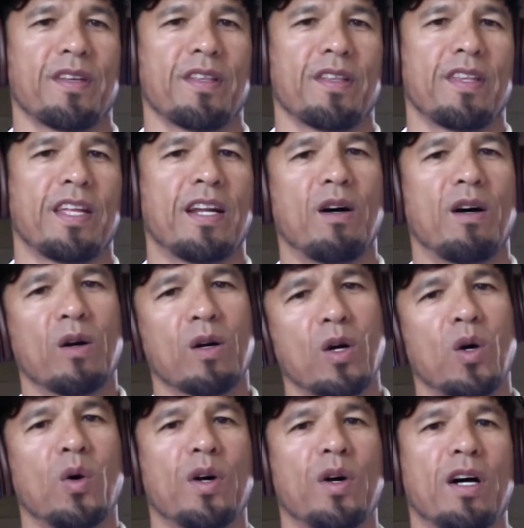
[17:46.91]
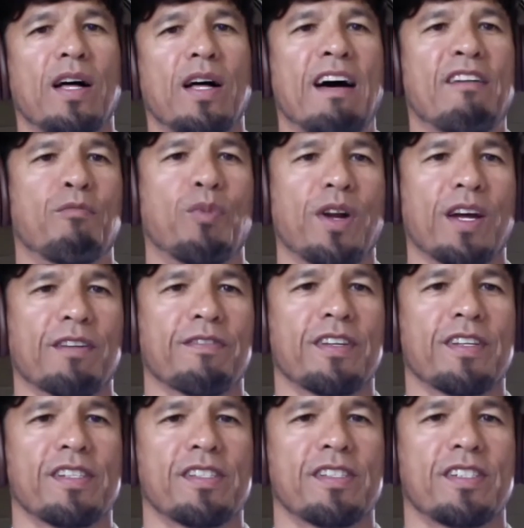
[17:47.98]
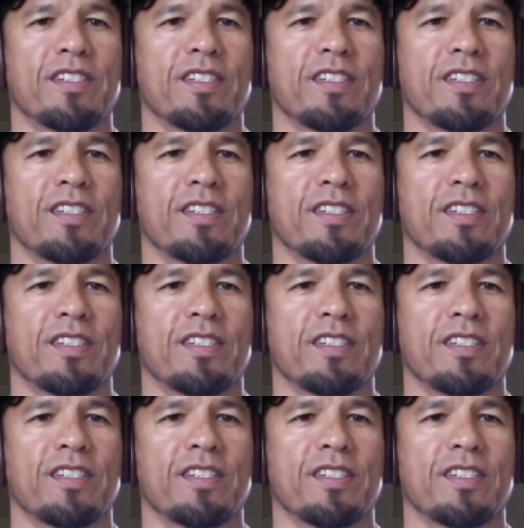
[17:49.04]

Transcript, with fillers: Then I'll go and I'll have breakfast.